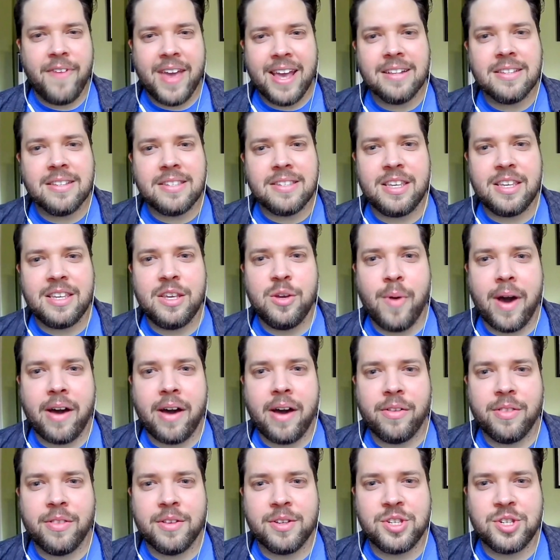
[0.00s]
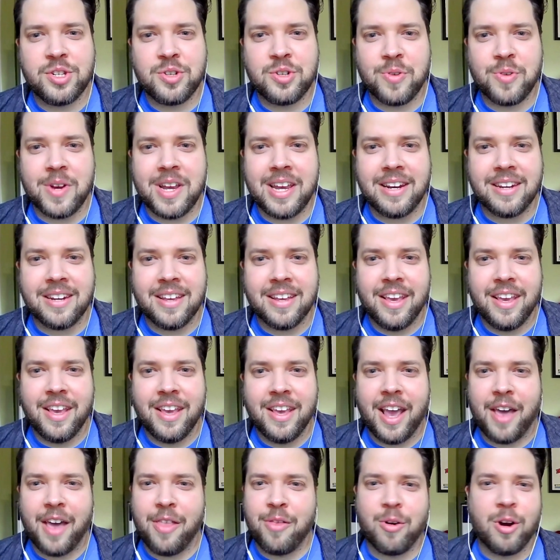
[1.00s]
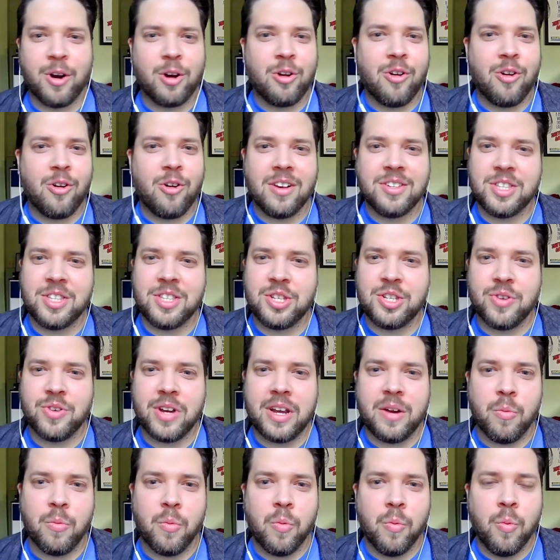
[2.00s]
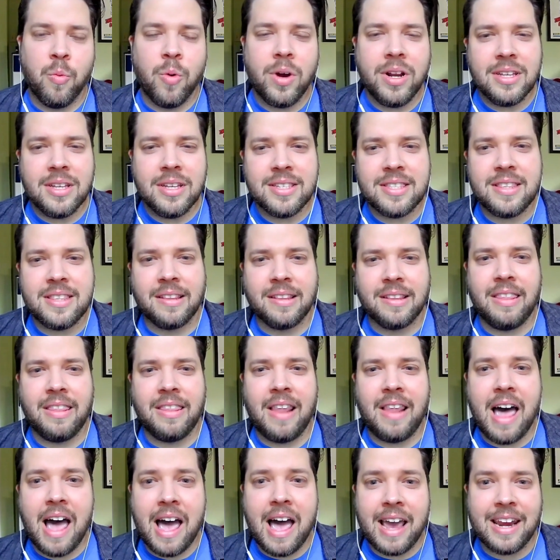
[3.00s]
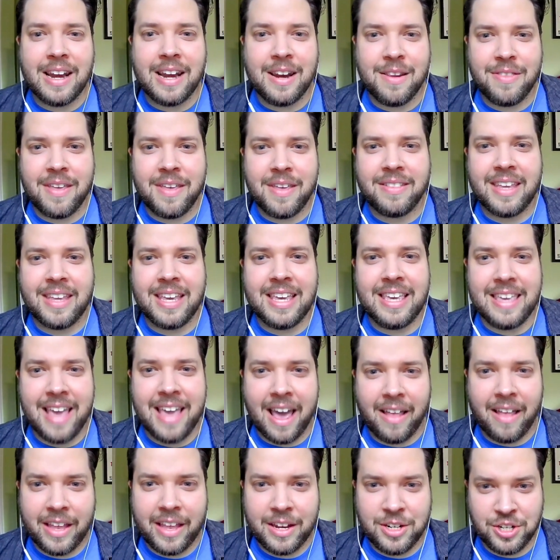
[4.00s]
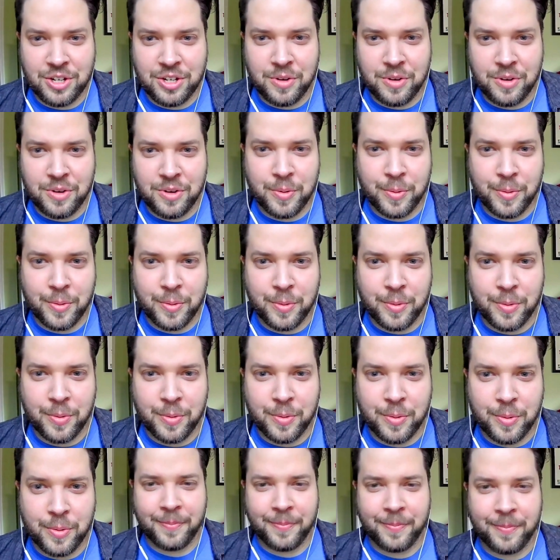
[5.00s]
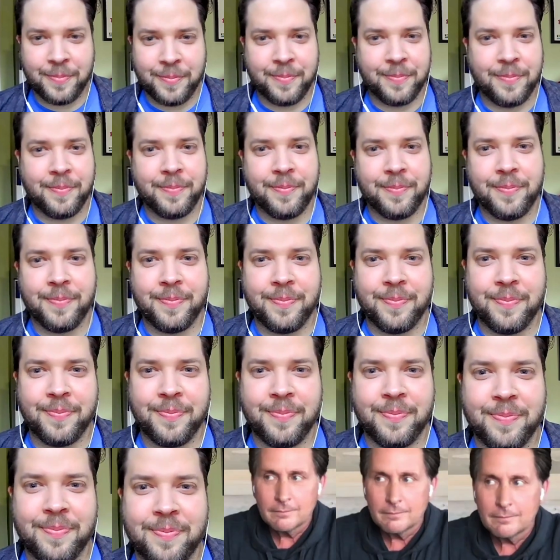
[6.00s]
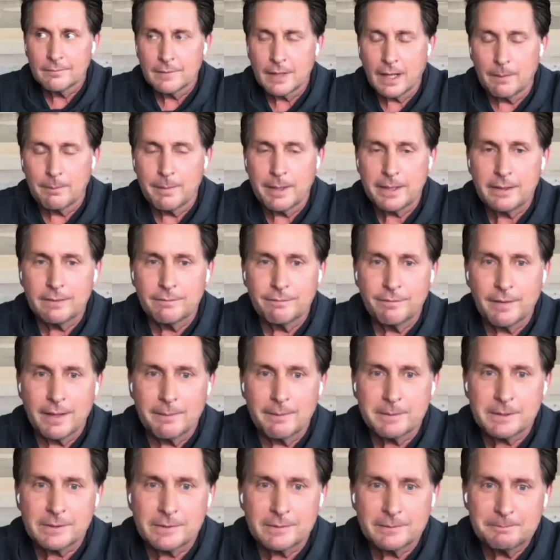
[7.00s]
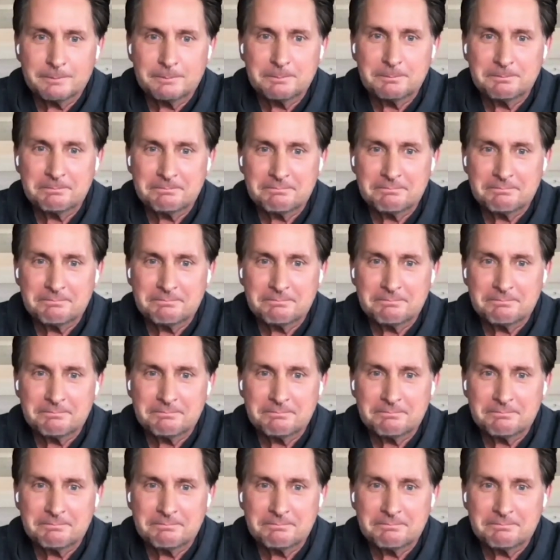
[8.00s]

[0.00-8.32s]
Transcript: fans see you out on the street and they're across the street, what is the line that they yell at you? The line from Young Guns I'll make you famous.